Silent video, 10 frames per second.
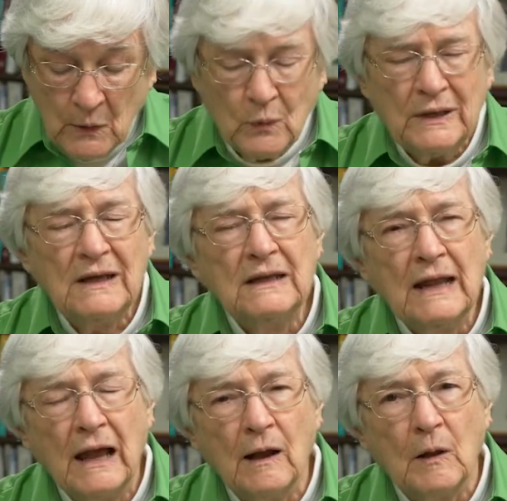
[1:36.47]
we need
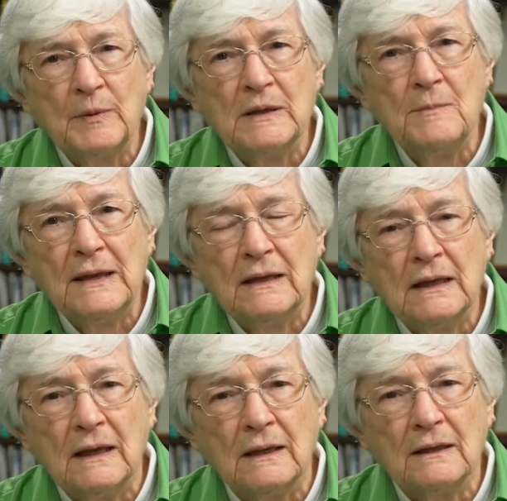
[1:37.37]
help in
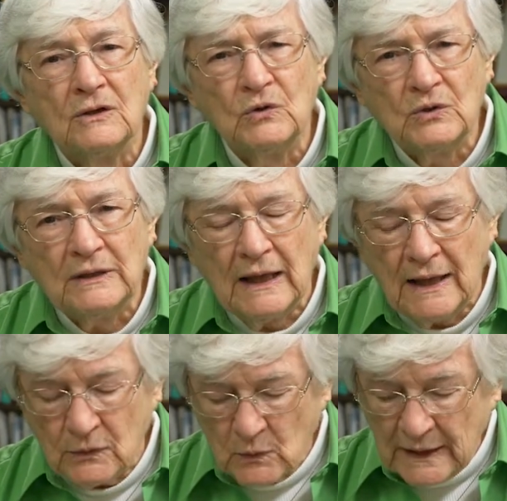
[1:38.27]
making good
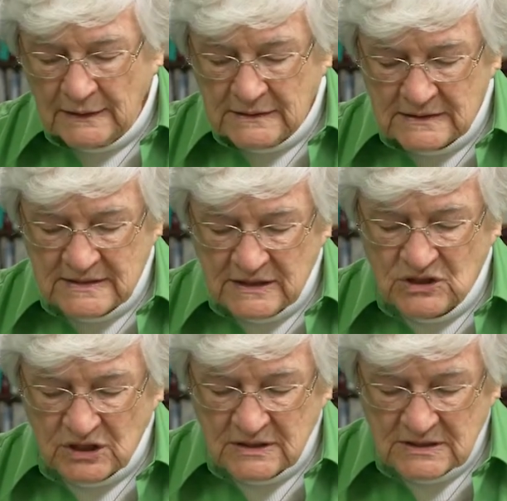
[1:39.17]
and right
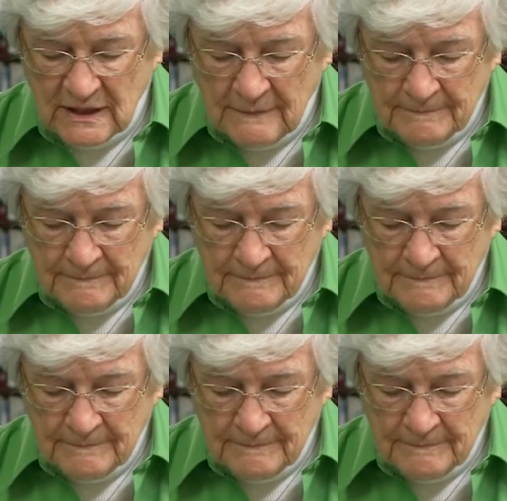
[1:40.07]
decisions.